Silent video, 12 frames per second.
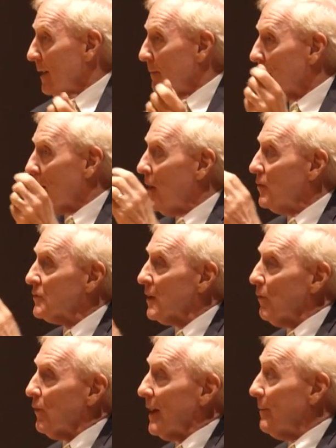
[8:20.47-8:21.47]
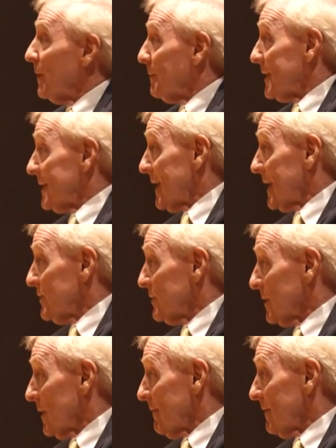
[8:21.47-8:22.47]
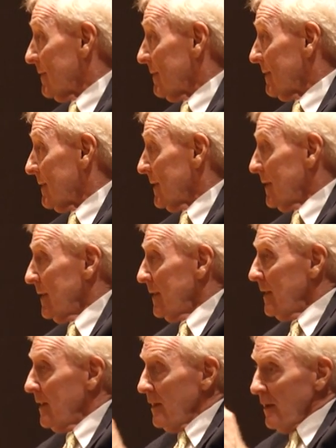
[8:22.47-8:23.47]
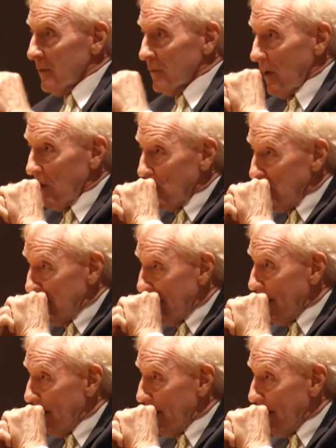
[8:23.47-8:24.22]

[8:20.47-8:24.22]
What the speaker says: but also the implementation of it. So